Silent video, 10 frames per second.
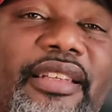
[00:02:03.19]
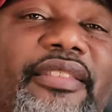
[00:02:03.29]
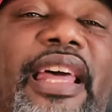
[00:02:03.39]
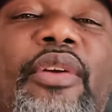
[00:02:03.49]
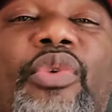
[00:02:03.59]

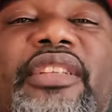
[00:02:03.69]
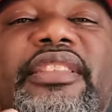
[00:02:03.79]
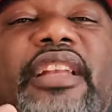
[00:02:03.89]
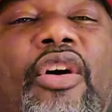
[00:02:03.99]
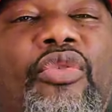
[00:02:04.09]
And they
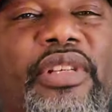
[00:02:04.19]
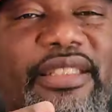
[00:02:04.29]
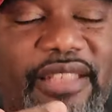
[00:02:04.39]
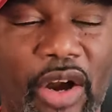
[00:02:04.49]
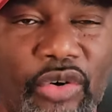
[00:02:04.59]
wasn't
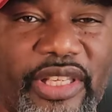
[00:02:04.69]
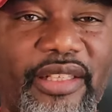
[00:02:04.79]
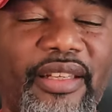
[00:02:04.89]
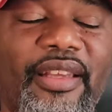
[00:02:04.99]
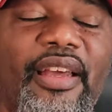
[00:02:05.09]
only
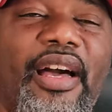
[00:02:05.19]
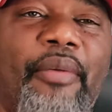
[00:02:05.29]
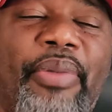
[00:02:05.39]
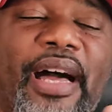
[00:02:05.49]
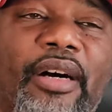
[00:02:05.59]
talking
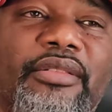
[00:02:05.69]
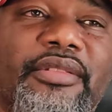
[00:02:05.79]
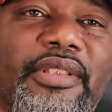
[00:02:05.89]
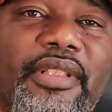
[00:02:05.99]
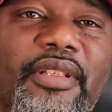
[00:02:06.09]
about
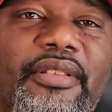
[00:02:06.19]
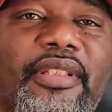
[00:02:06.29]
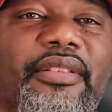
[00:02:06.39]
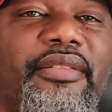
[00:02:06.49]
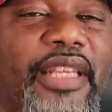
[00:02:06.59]

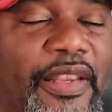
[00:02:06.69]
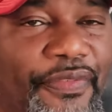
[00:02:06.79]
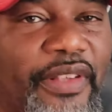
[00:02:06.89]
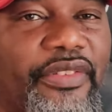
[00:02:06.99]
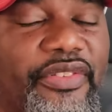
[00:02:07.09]
the
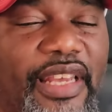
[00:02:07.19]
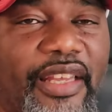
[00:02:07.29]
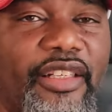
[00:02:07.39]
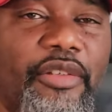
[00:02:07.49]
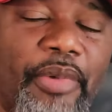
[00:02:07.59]
defensive
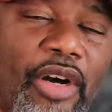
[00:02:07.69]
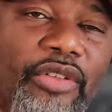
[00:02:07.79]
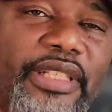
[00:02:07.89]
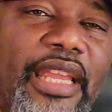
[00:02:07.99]
side of the ball.